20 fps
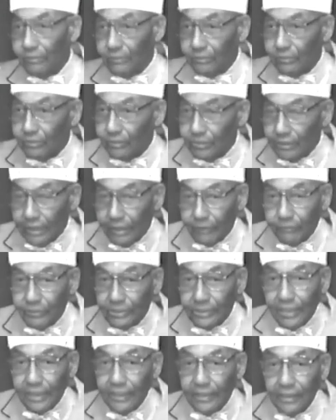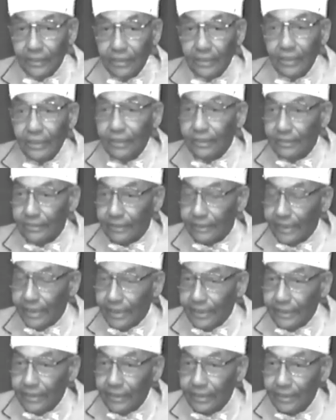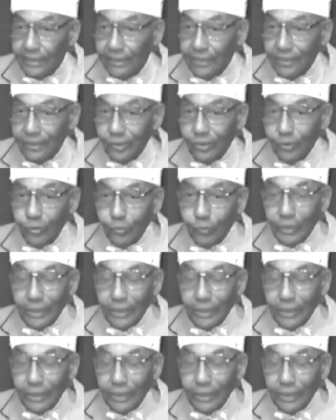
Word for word: Right. You begging him for civil rights,